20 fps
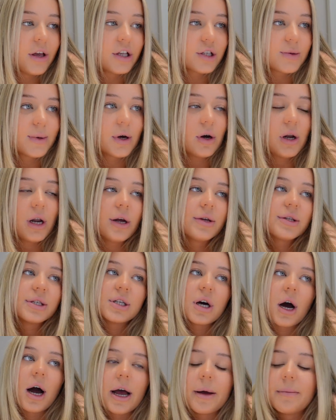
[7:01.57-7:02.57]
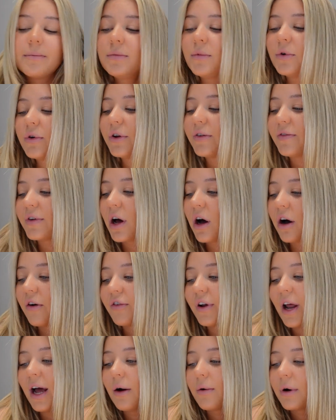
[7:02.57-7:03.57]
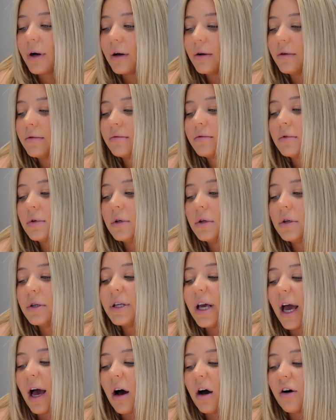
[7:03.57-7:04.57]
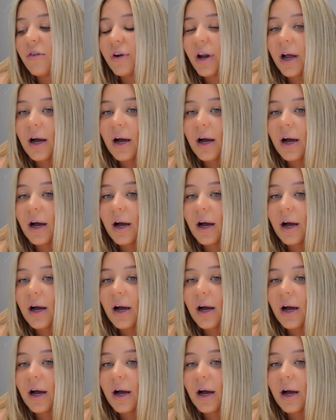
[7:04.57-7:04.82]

So we've got loads of time, well not even half an hour. Yeah, half an